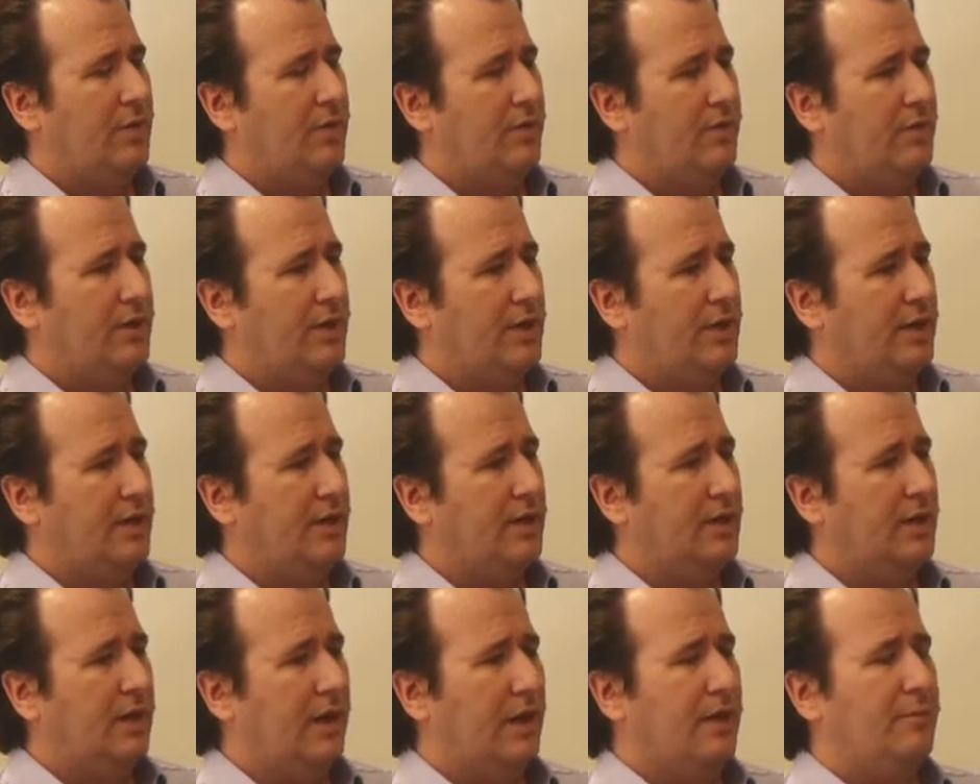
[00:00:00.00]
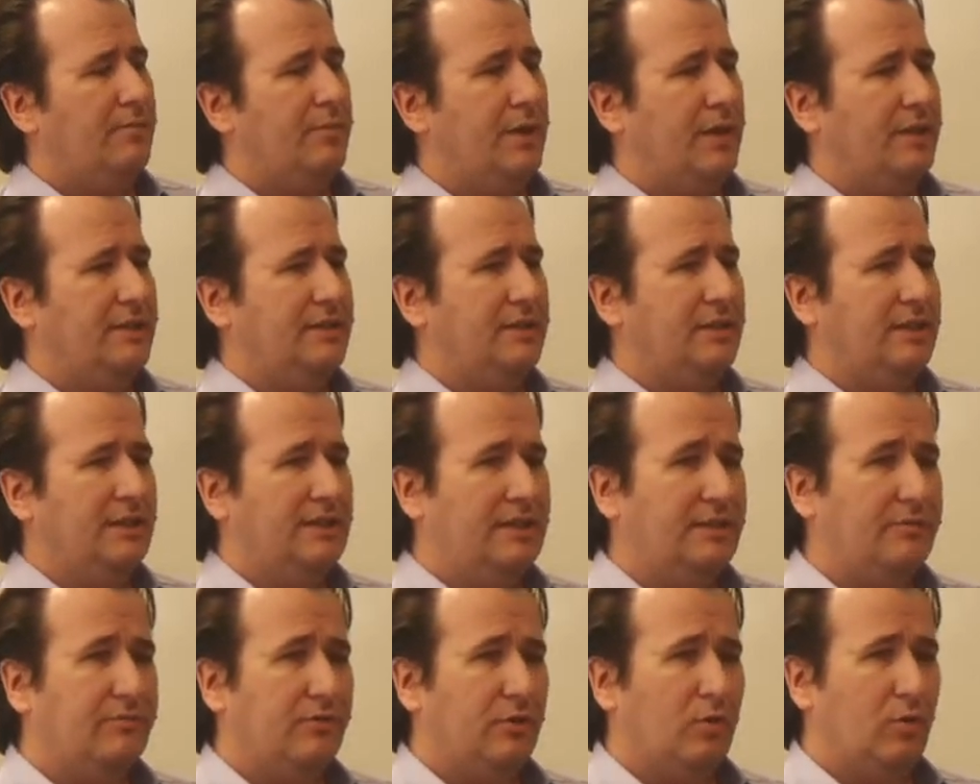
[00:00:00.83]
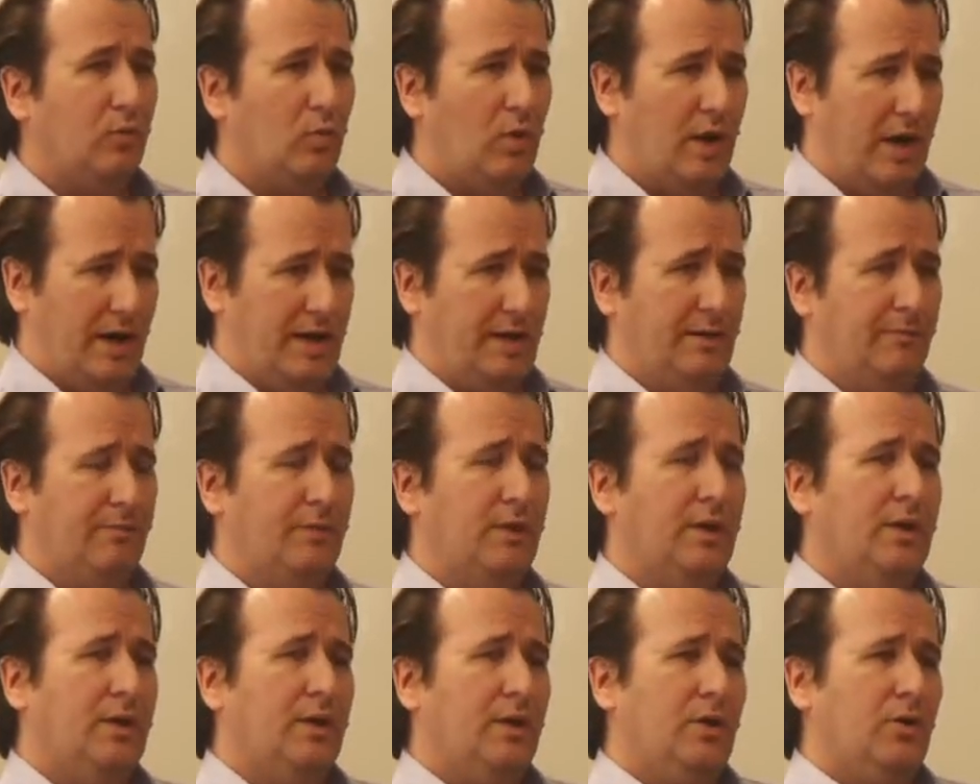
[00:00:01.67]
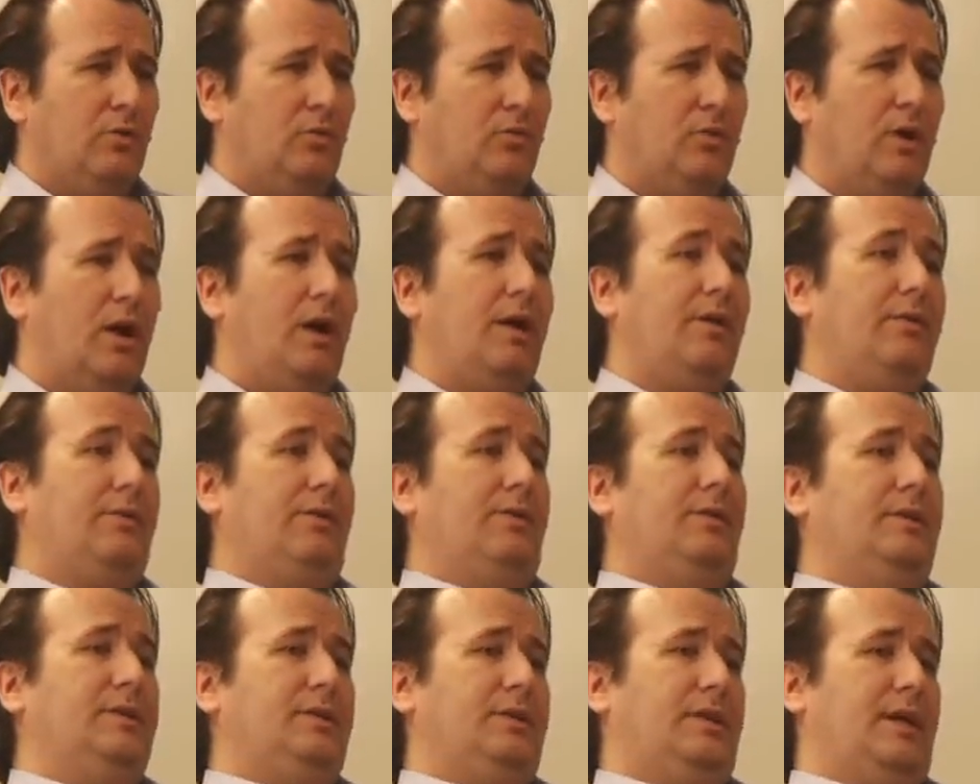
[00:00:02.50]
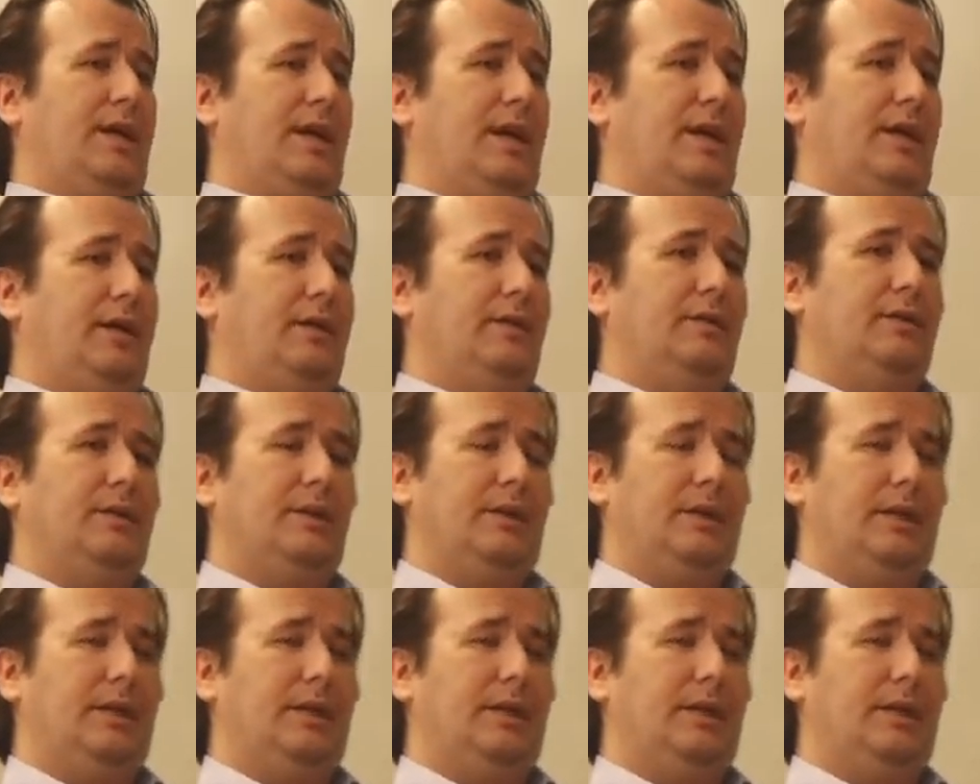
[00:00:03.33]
the client base in a different way, rather than saying,